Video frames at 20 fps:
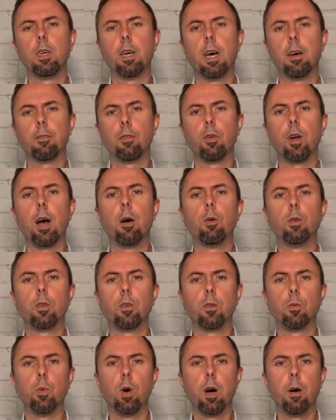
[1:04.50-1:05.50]
after hours
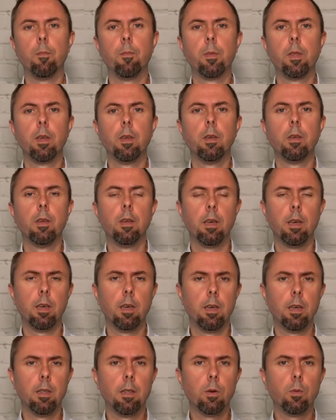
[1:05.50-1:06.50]
as well.
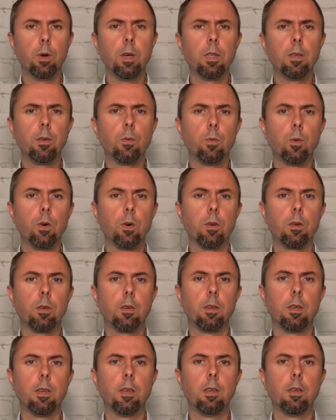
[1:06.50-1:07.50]
And the way this works
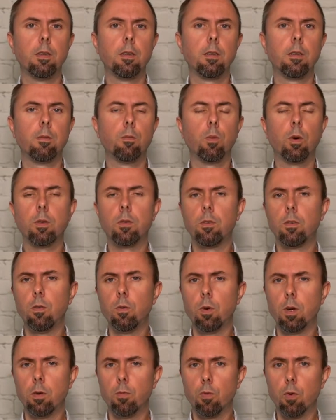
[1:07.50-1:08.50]
is once
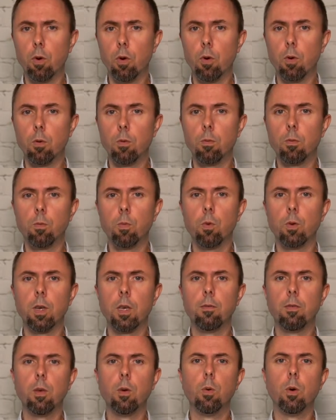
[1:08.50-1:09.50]
you enroll, we'll
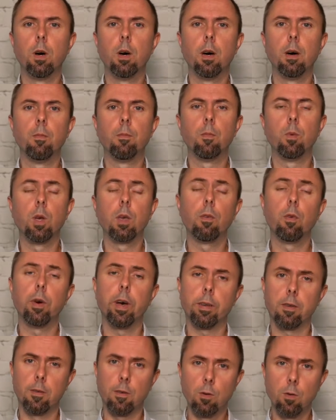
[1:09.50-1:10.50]
give you
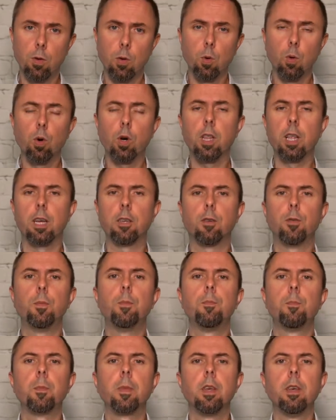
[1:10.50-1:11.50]
access to the Google
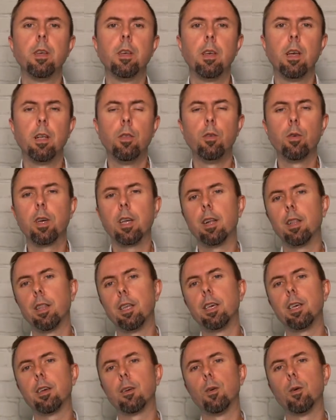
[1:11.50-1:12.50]
Classroom, and you get a
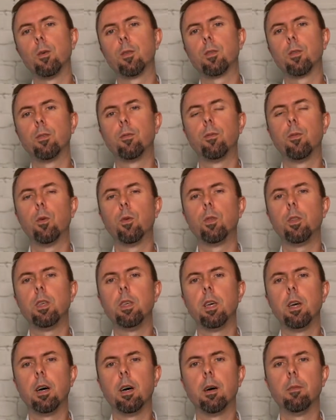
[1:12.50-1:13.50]
link also for
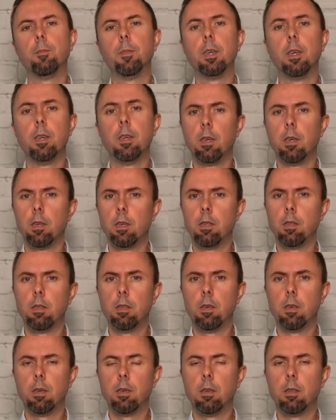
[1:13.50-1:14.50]
the
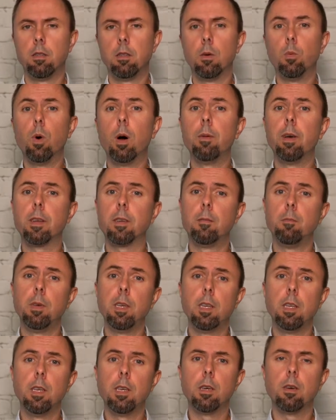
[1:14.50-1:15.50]
WebEx
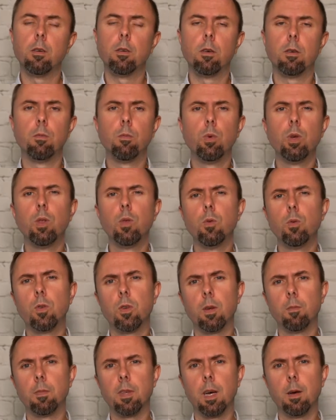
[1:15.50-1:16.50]
meeting, or we do
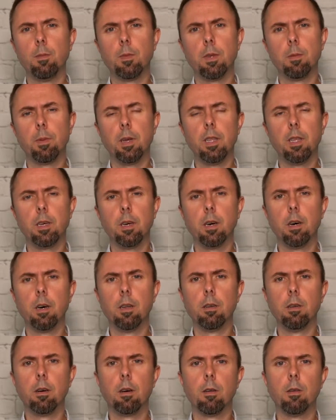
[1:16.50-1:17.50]
sometimes, depending
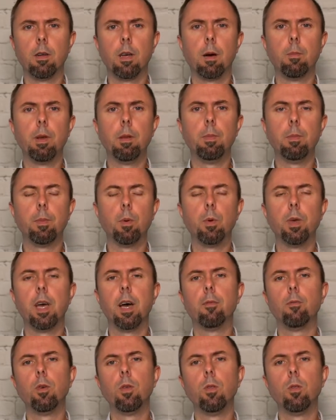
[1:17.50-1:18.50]
on how many people we
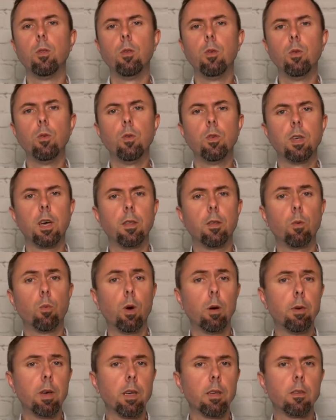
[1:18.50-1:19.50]
have, we use either
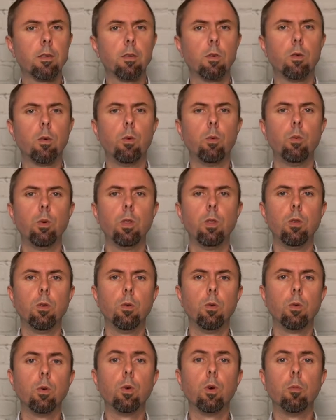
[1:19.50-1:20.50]
WebEx or we
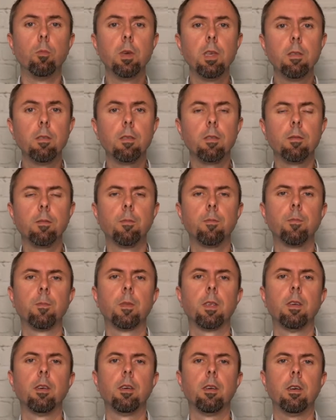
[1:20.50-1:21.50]
do Google Meet.
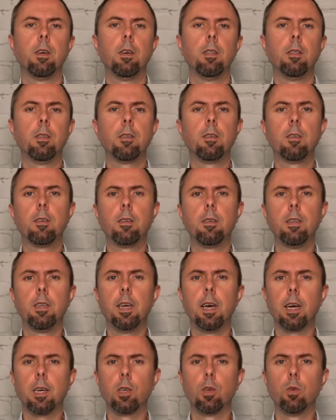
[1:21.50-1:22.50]
And this is
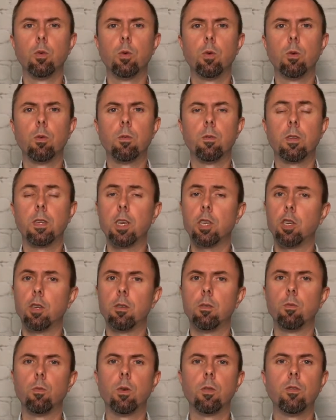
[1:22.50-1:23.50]
the actual
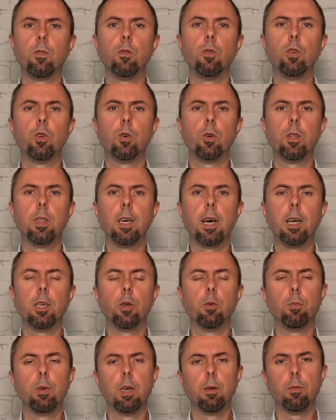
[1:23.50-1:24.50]
session. Once you join that,
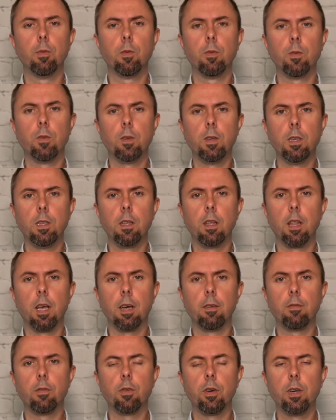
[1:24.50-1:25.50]
you'll be able to see the
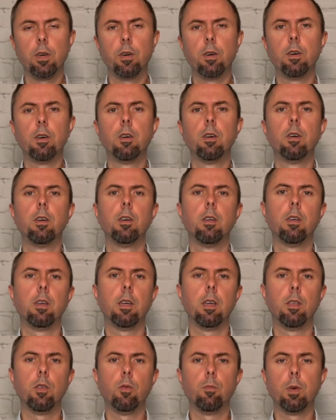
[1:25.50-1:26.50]
live trainer,
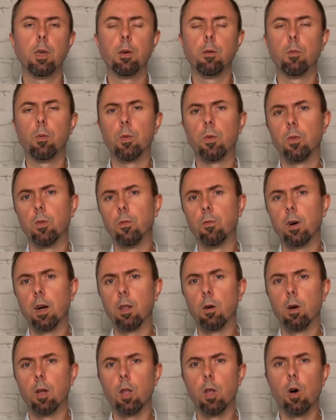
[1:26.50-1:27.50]
and you'll be able to
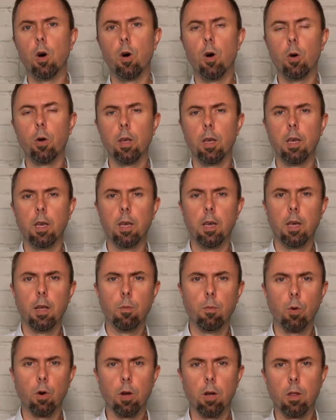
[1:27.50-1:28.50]
follow along
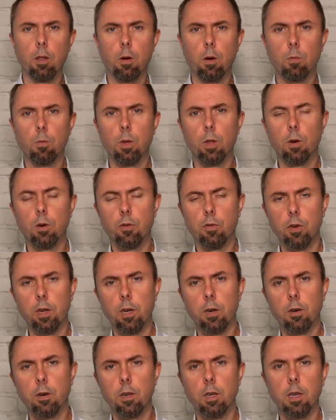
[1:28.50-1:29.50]
and work along with our
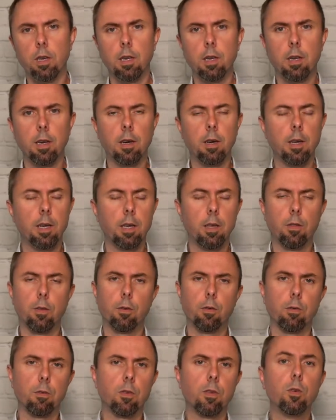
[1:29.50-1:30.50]
trainer and any
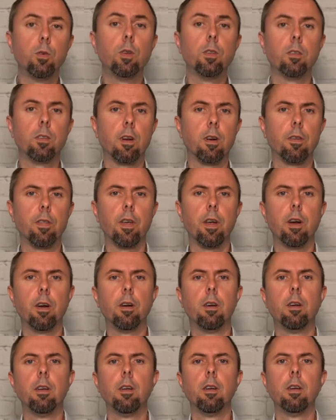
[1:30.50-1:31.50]
other students that are there.
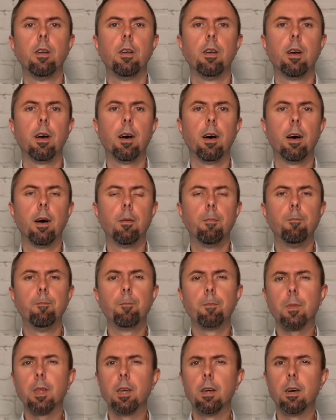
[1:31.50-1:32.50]

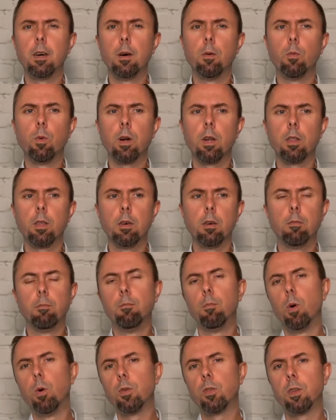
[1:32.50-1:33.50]
One of the
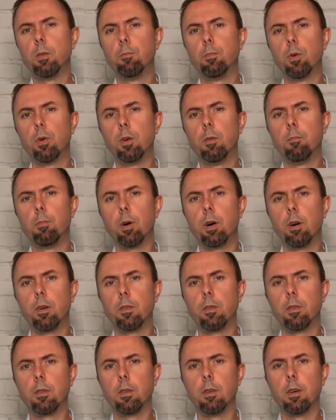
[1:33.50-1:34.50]
most important
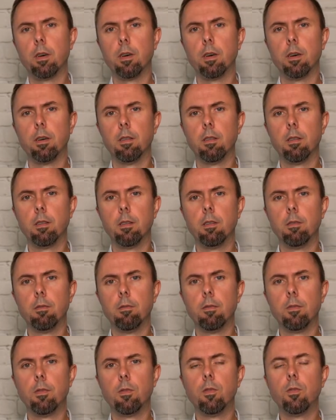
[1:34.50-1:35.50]
parts
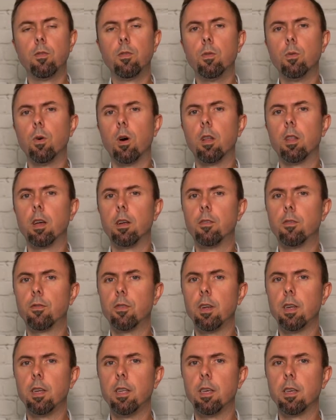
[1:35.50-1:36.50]
to online
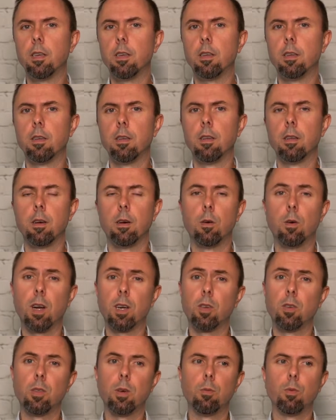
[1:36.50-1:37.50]
training, or
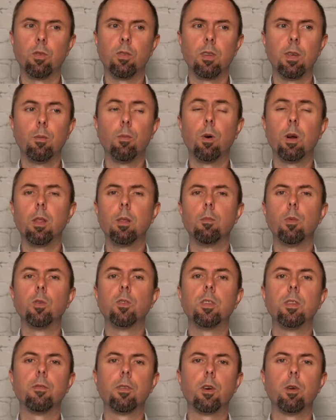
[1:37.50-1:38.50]
actually I would say one of the
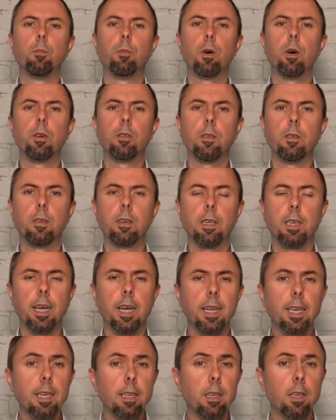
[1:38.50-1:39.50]
most difficult parts, is
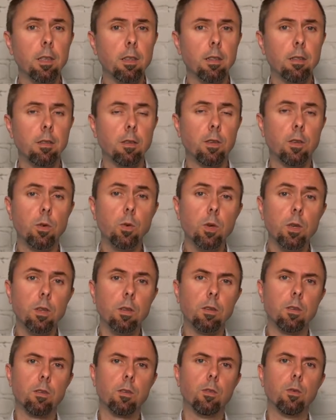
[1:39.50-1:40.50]
getting the
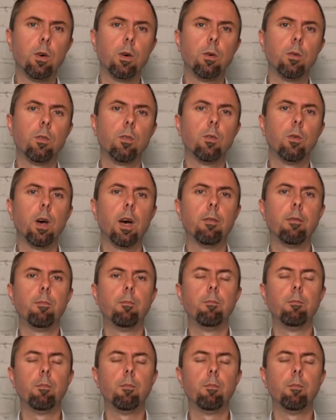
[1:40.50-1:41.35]
students to have